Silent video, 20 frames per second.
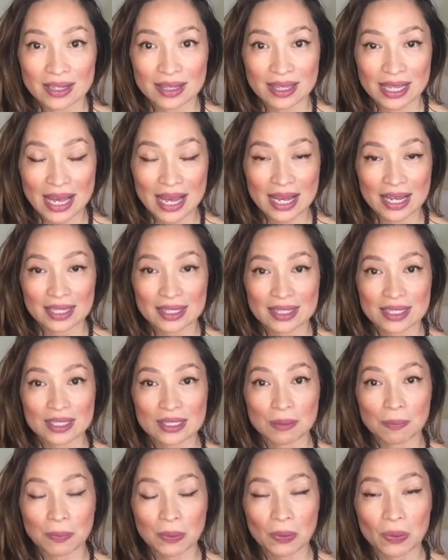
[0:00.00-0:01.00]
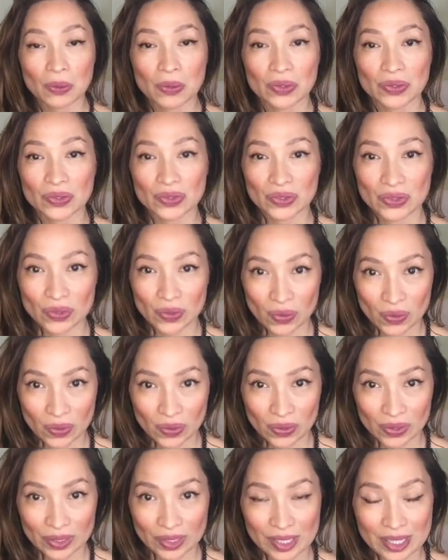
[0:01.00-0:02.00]
that support
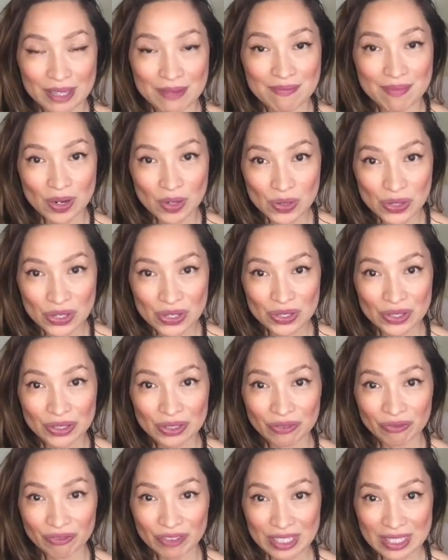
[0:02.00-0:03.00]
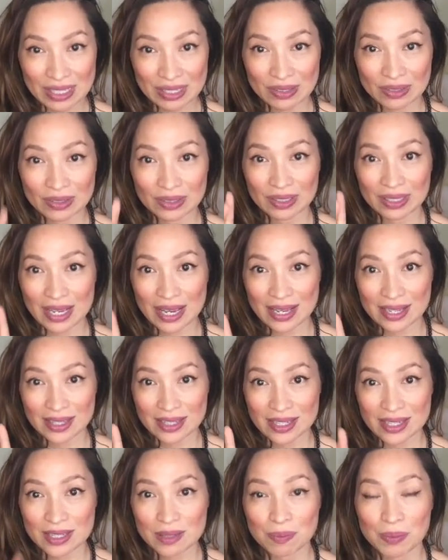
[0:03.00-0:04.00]
your emotional, physical,
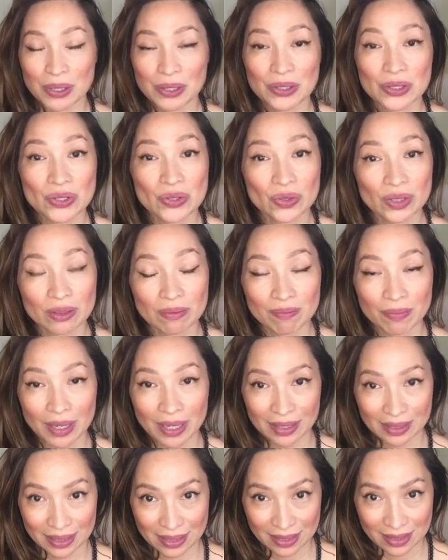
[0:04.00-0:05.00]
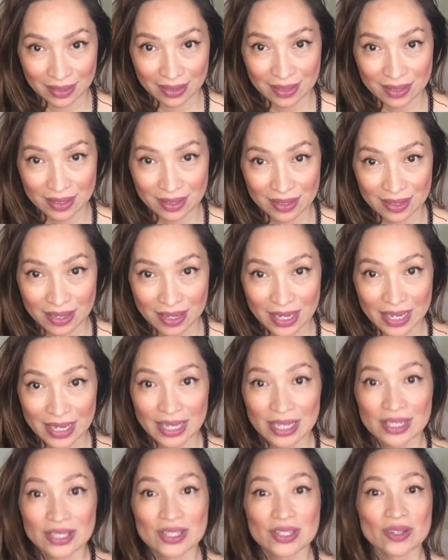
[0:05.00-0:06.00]
and spiritual bodies
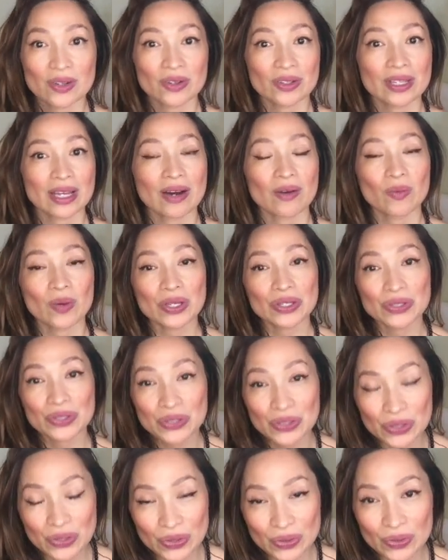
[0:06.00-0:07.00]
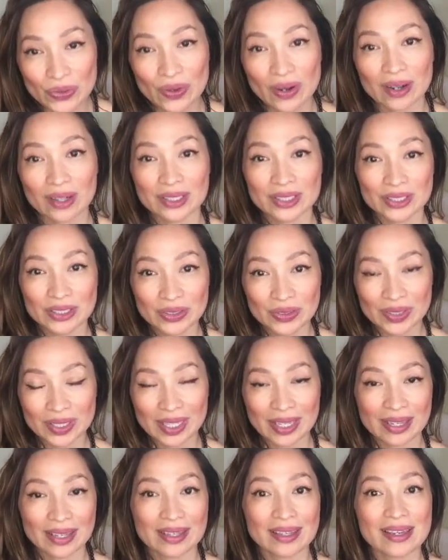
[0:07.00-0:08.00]
so that when you are
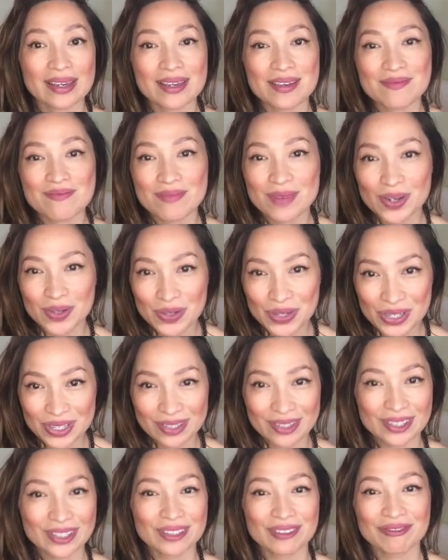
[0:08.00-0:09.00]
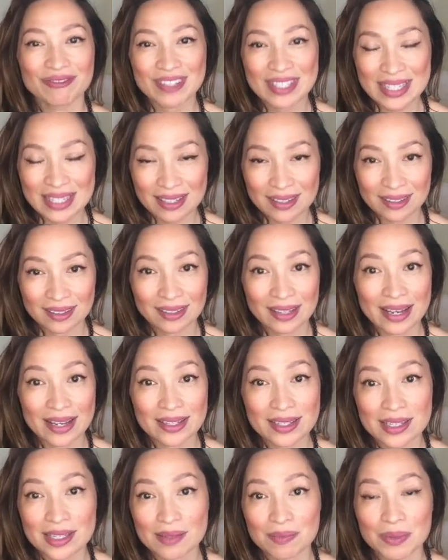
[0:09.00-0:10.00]
doing emotional, physical,
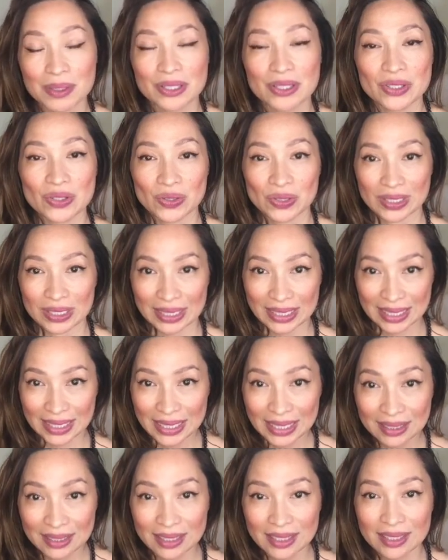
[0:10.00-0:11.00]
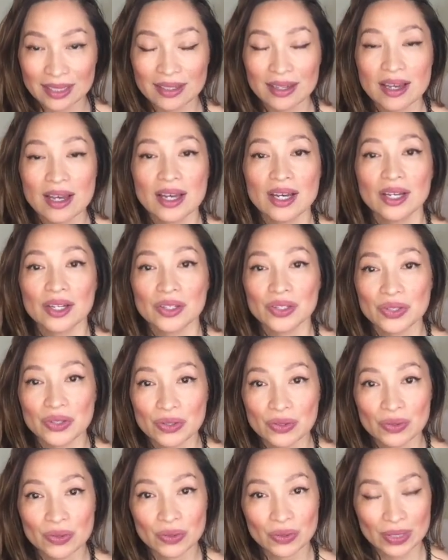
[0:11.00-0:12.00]
and spiritual healing,
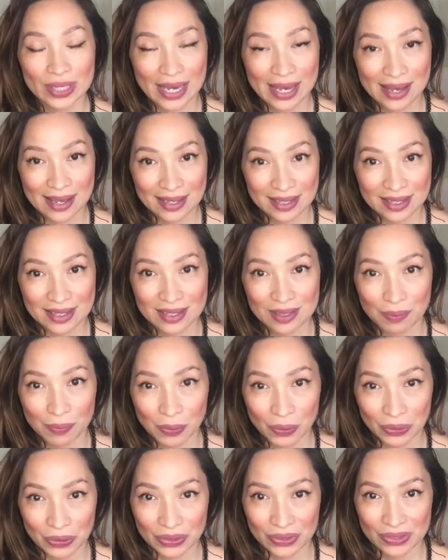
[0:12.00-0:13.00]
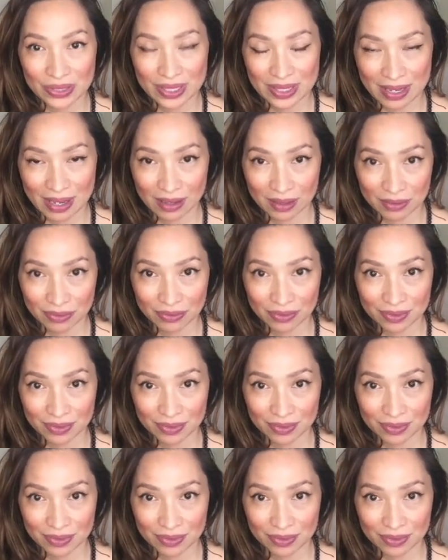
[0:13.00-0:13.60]
you can support yourself.